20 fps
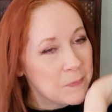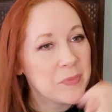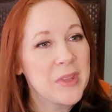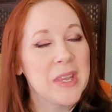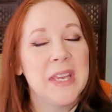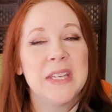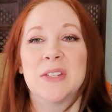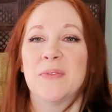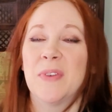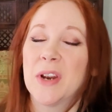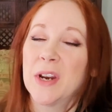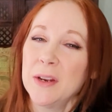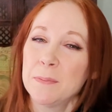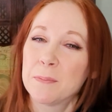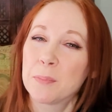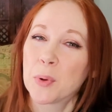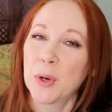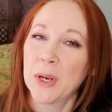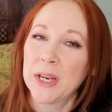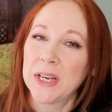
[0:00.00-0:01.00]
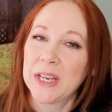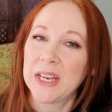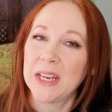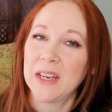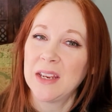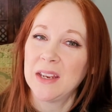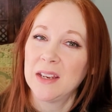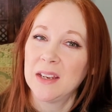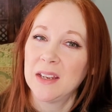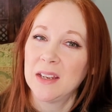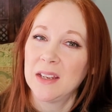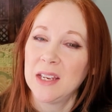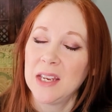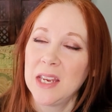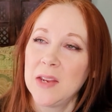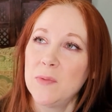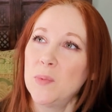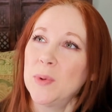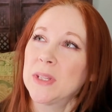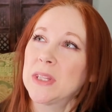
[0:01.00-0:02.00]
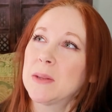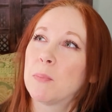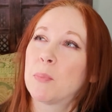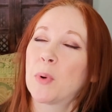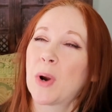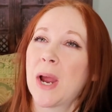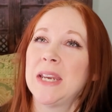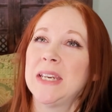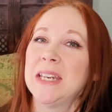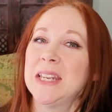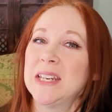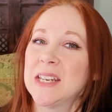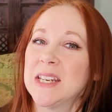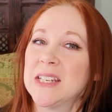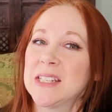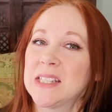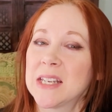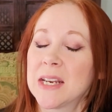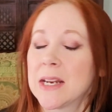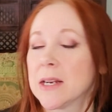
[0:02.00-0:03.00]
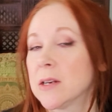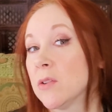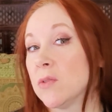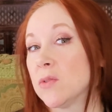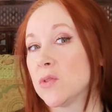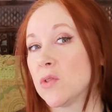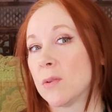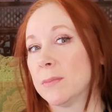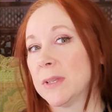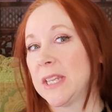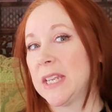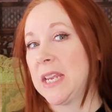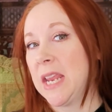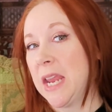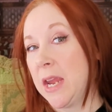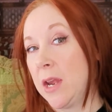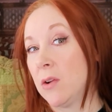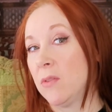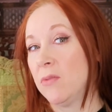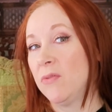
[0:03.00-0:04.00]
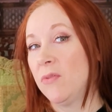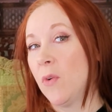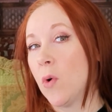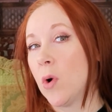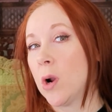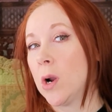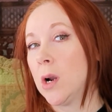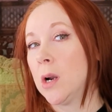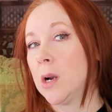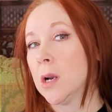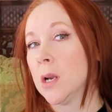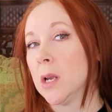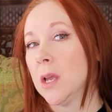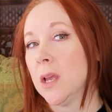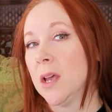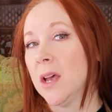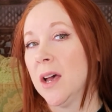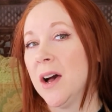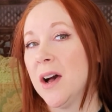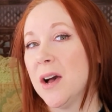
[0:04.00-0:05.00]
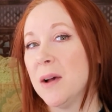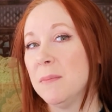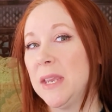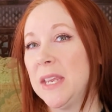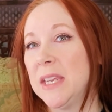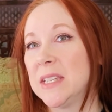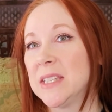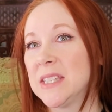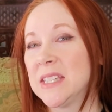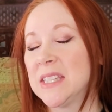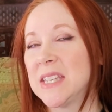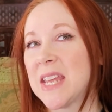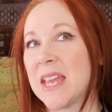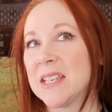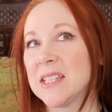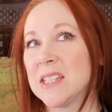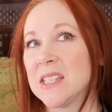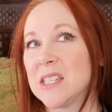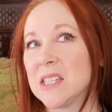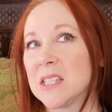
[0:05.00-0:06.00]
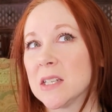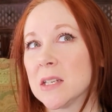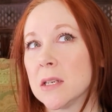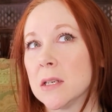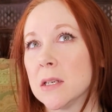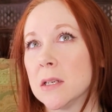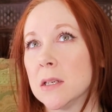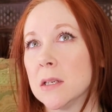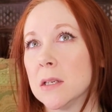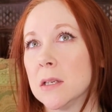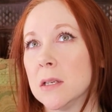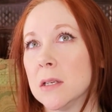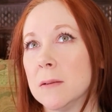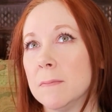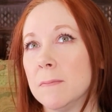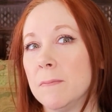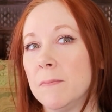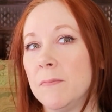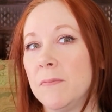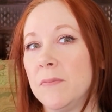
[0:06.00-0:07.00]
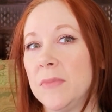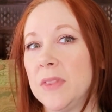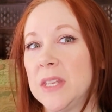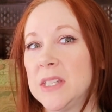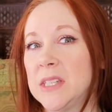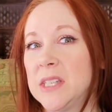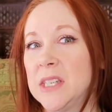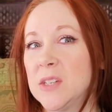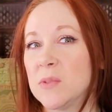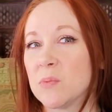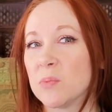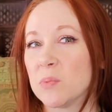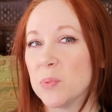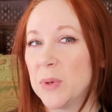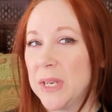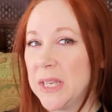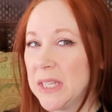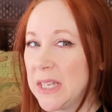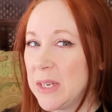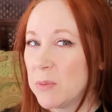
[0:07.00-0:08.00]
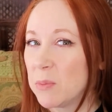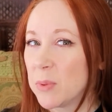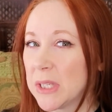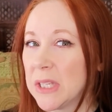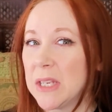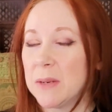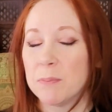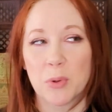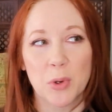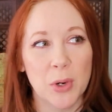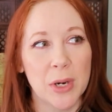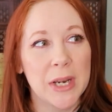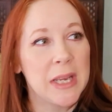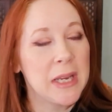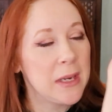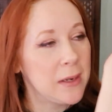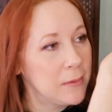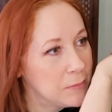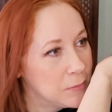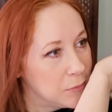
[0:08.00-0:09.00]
It's very pretty, even with the brininess that I don't normally care for in scents. This is really, really pretty.